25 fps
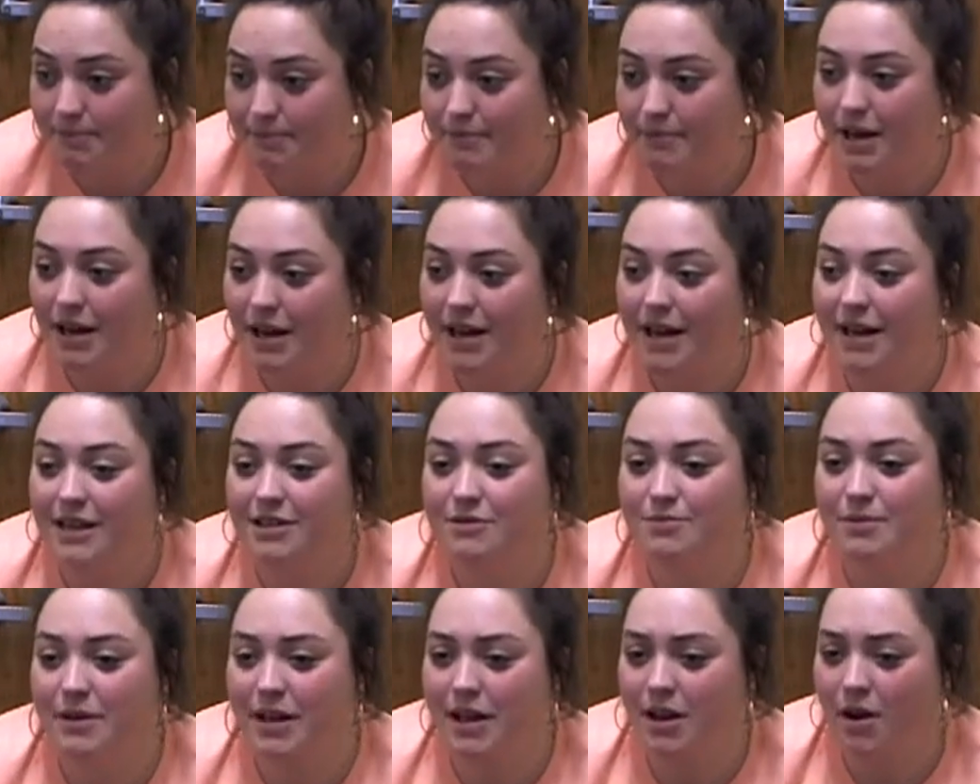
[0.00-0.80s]
But
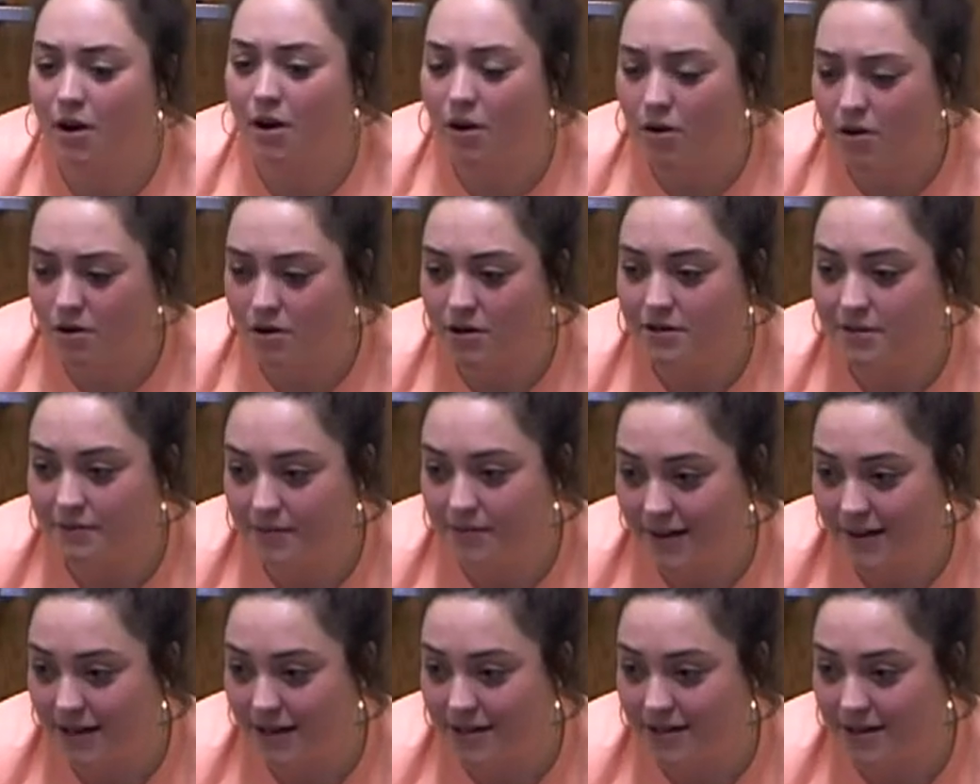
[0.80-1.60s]
it's really hard to
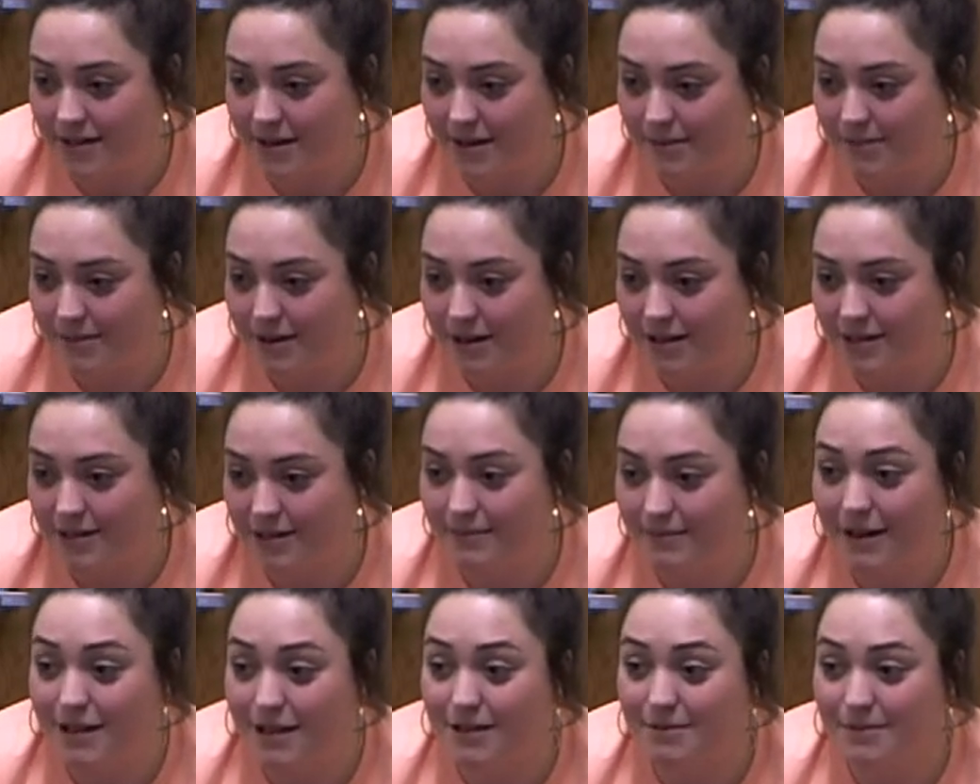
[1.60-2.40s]
face it because
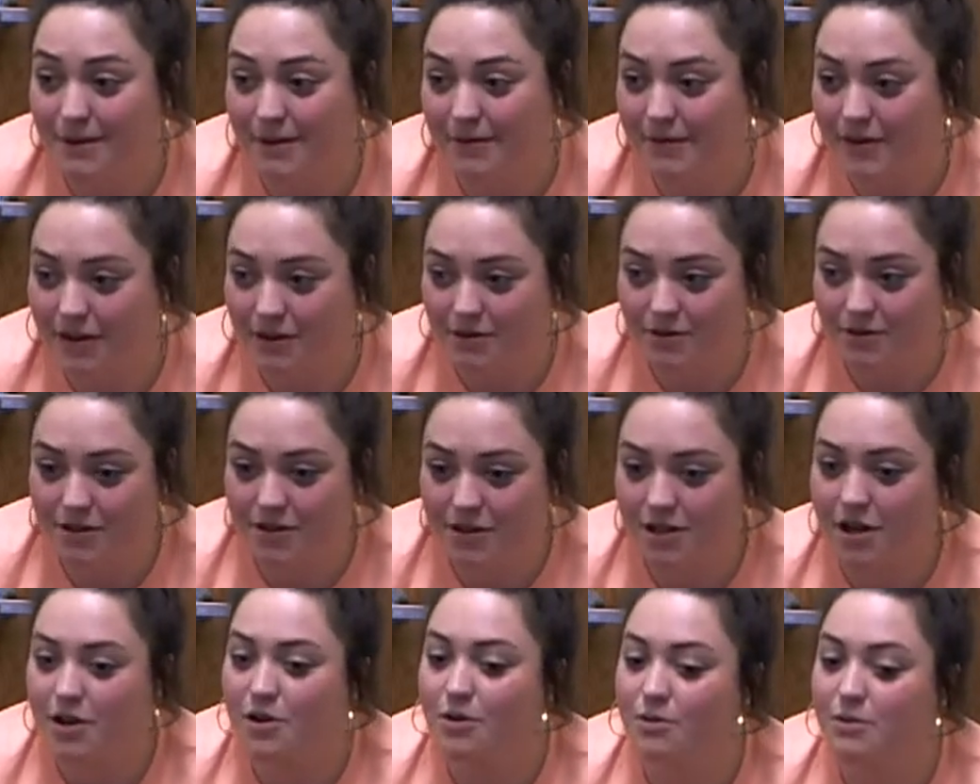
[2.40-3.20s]
it makes me feel
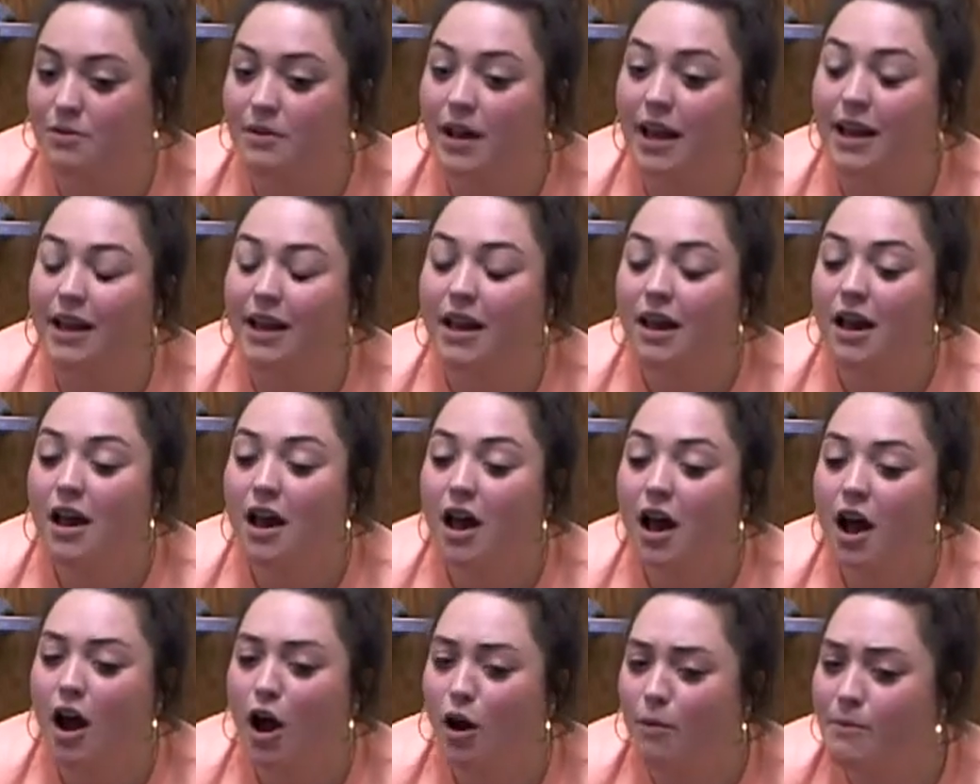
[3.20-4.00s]
so like
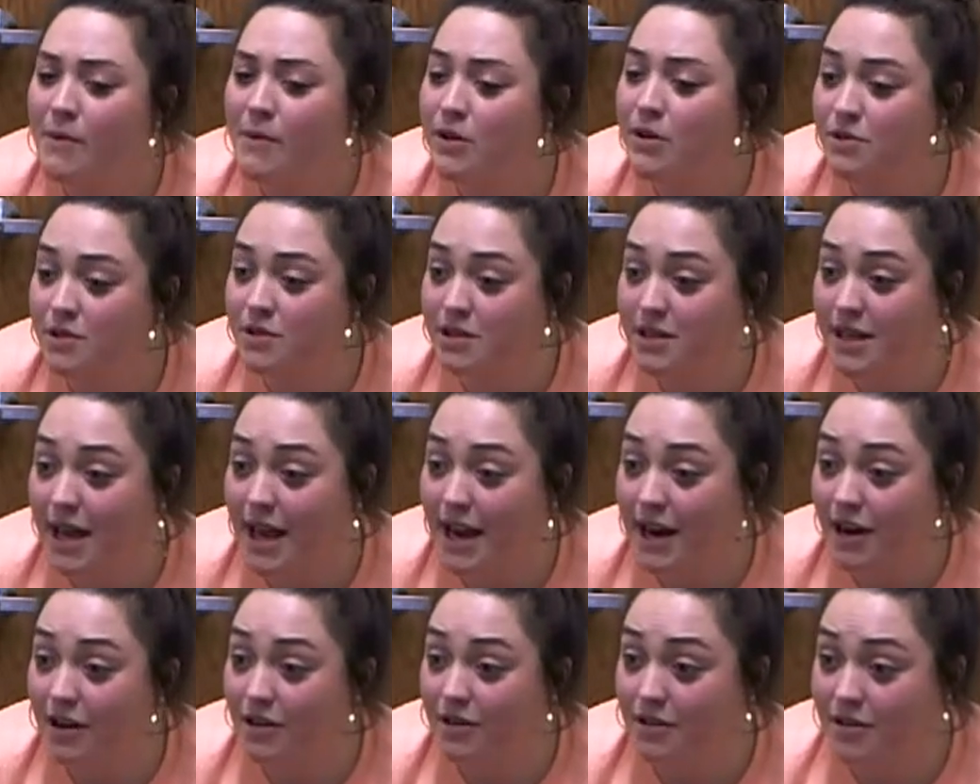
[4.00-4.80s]
almost
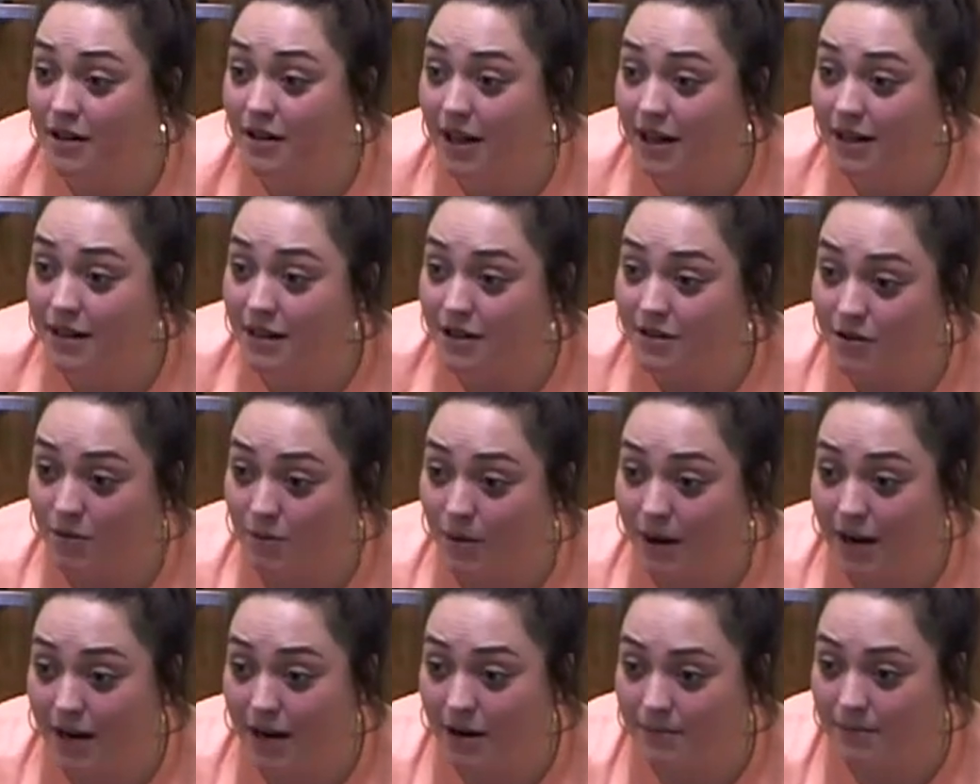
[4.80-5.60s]
scared. Like there's a
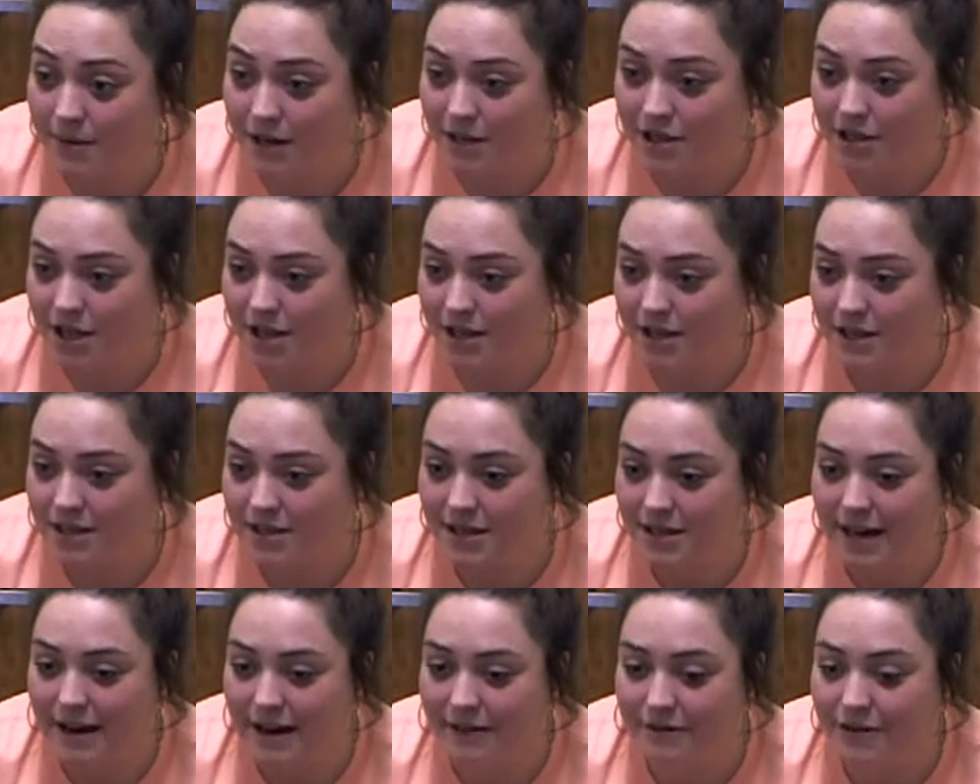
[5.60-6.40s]
weight on my
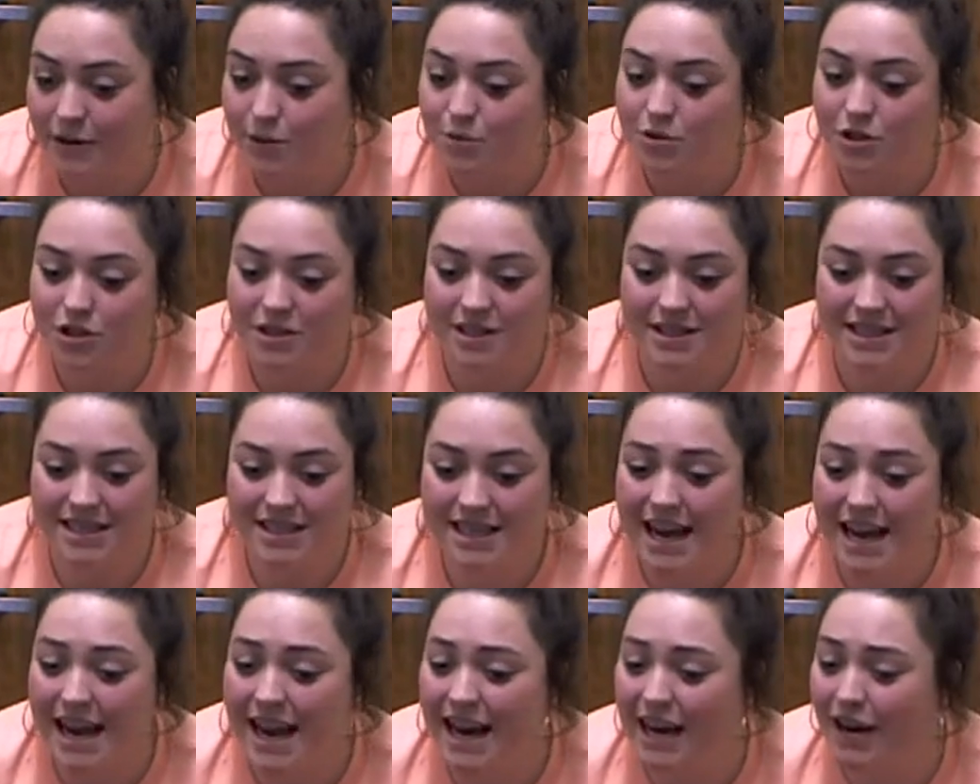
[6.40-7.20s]
chest and I feel
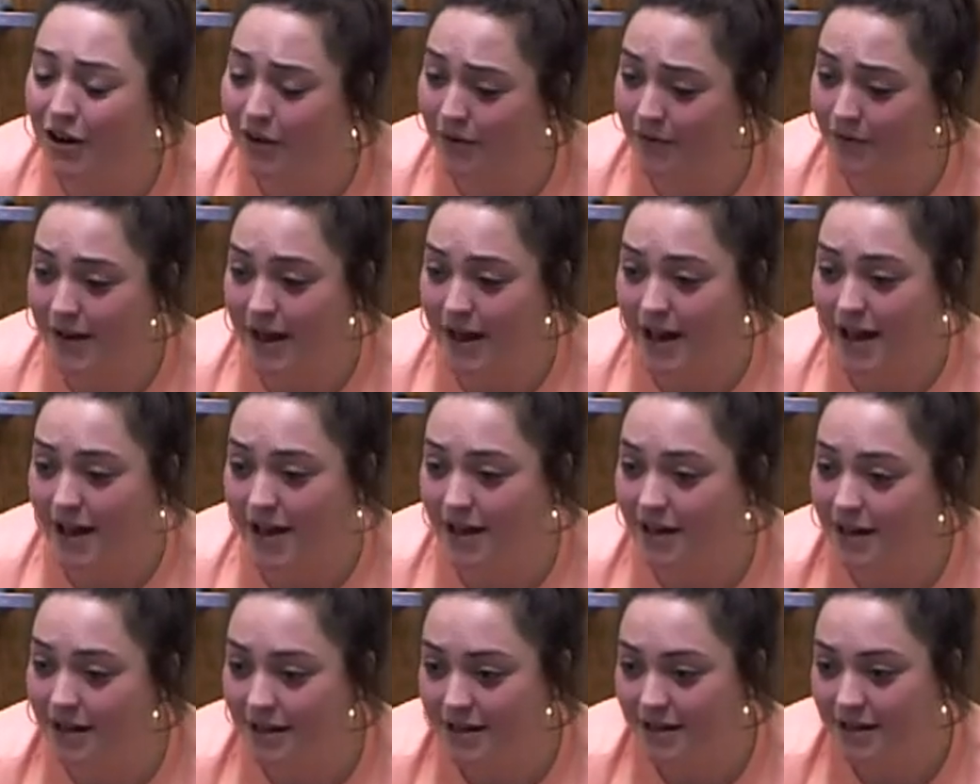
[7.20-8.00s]
just terrified.